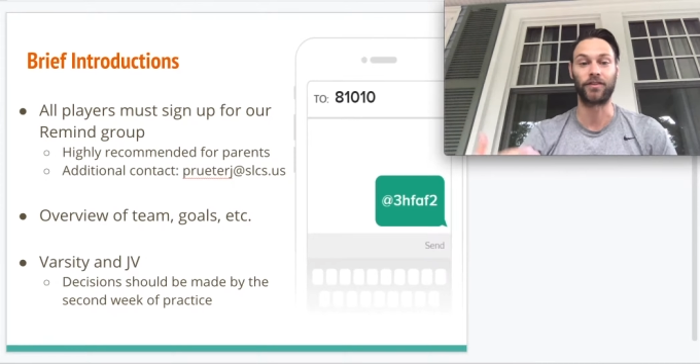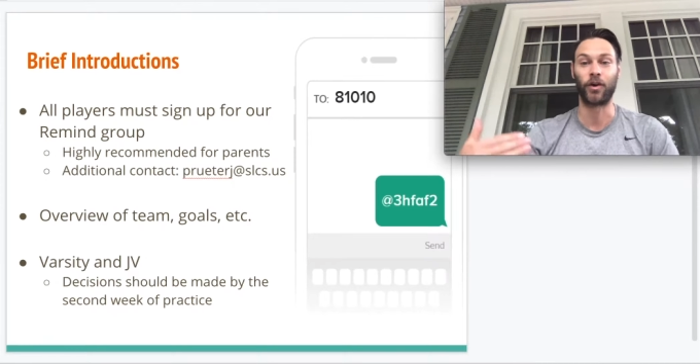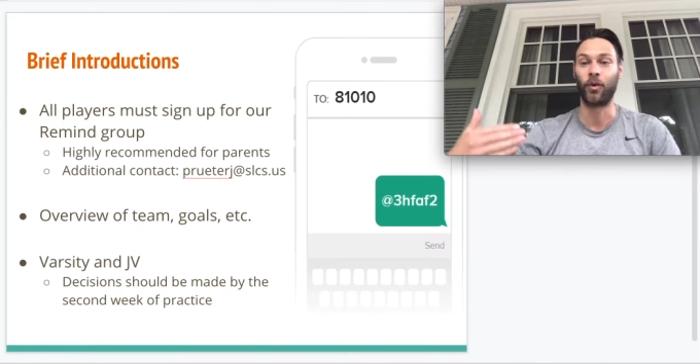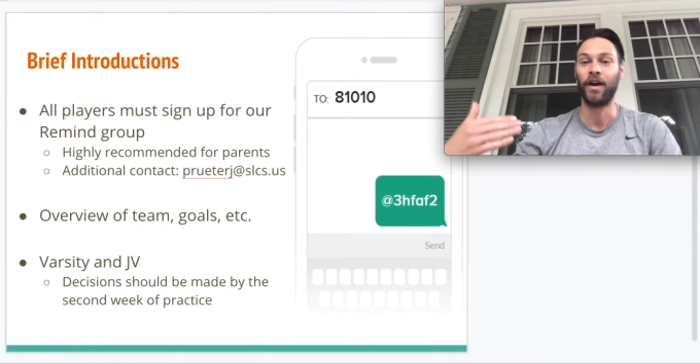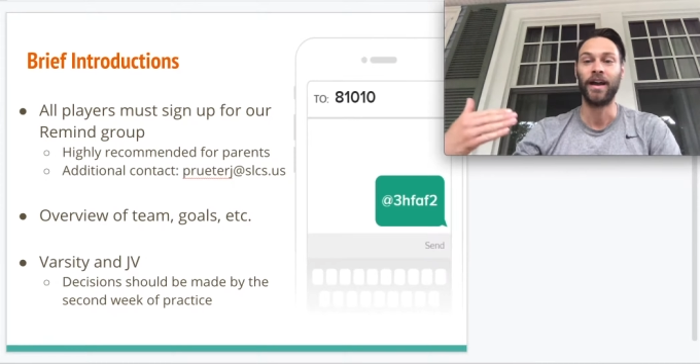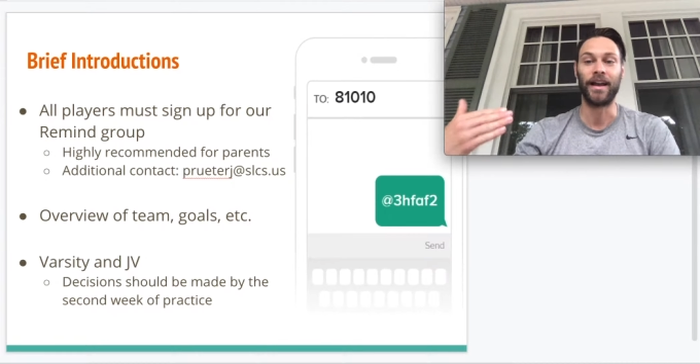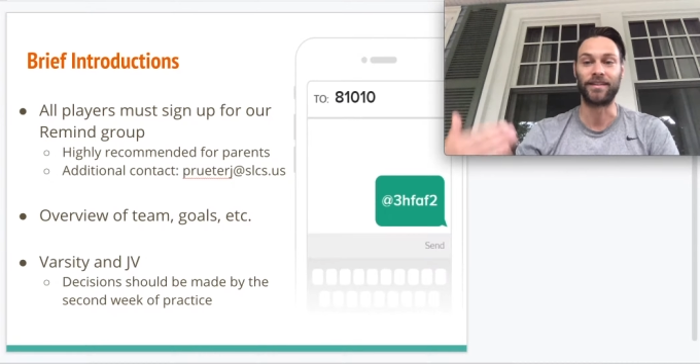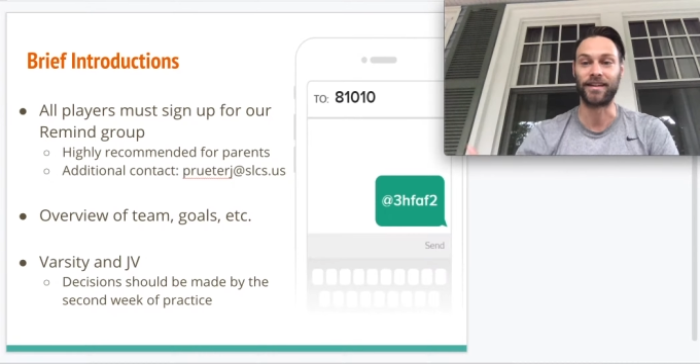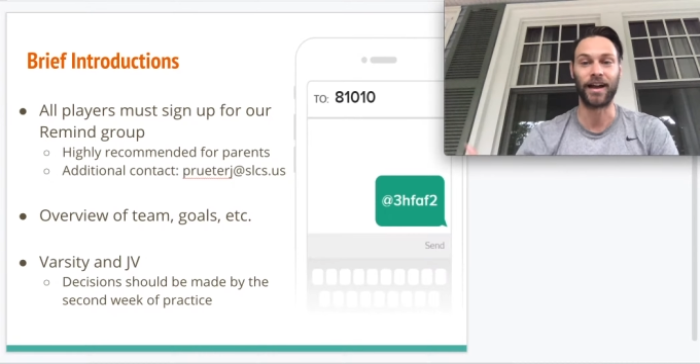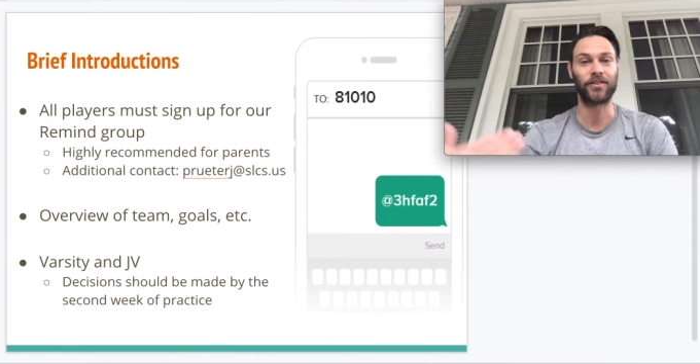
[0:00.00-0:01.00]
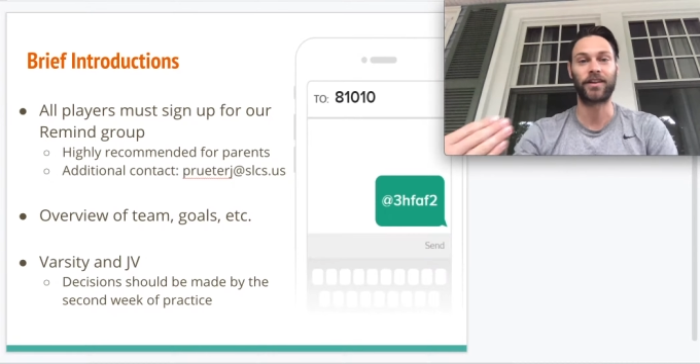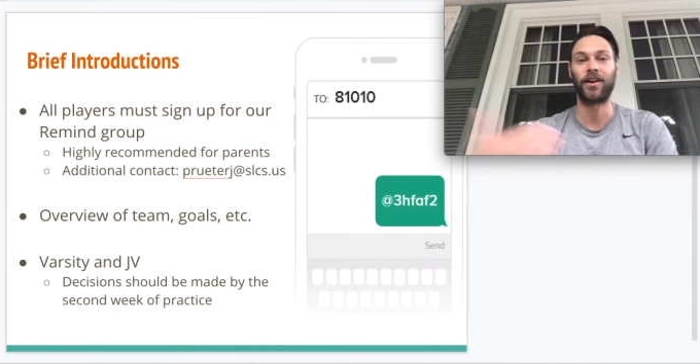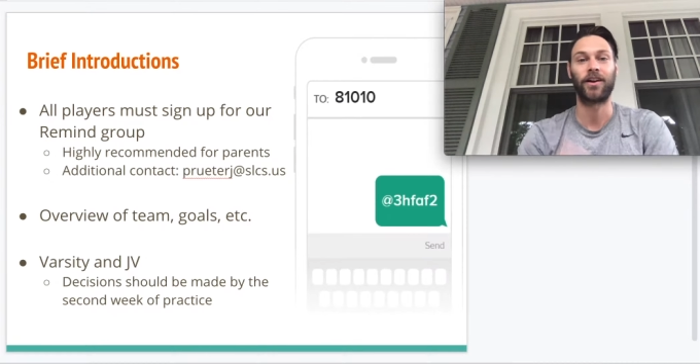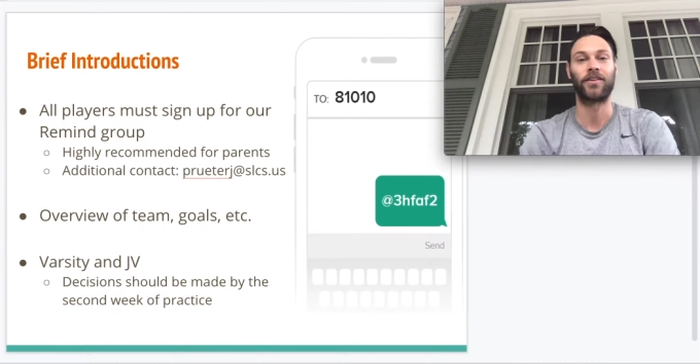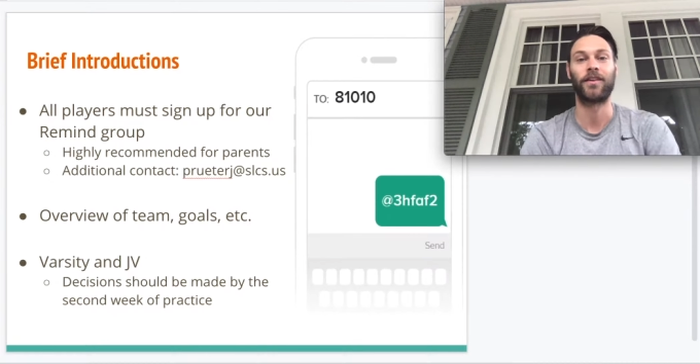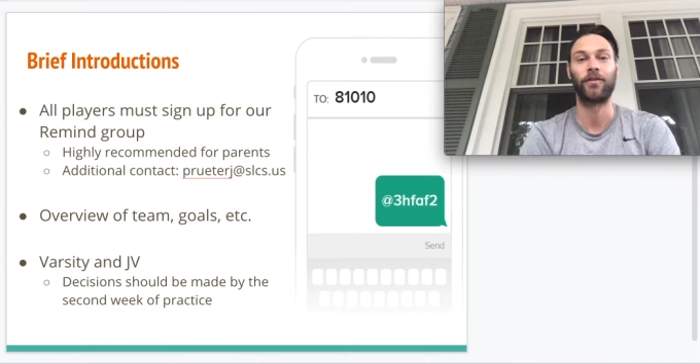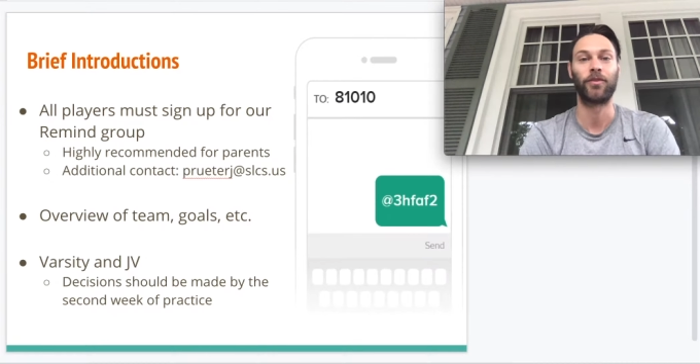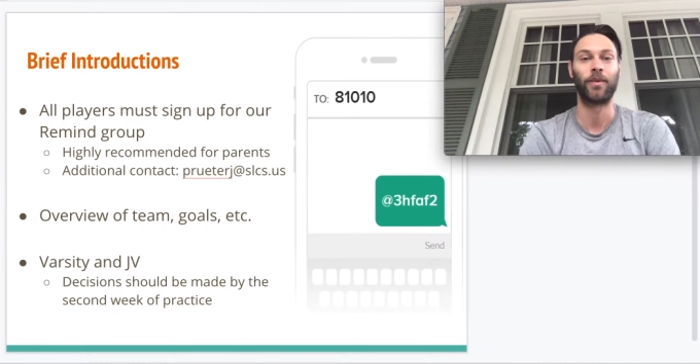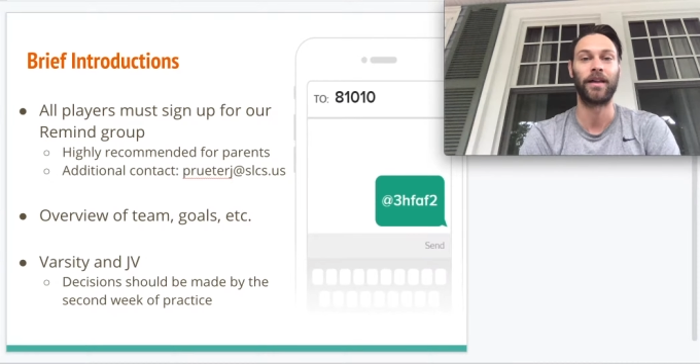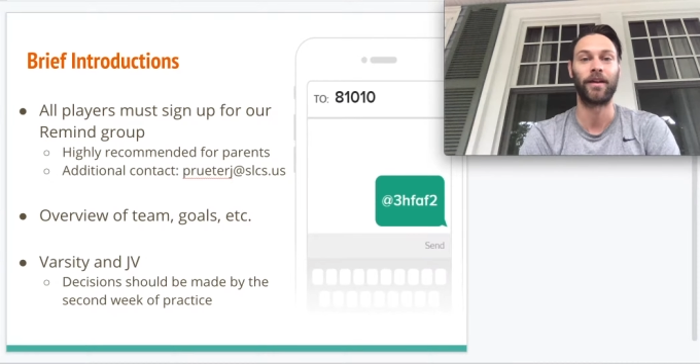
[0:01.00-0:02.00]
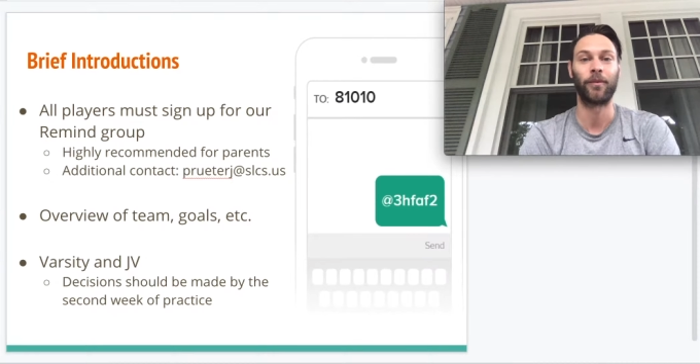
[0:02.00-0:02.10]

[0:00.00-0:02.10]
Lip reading: So it's not just carrying ourselves the way that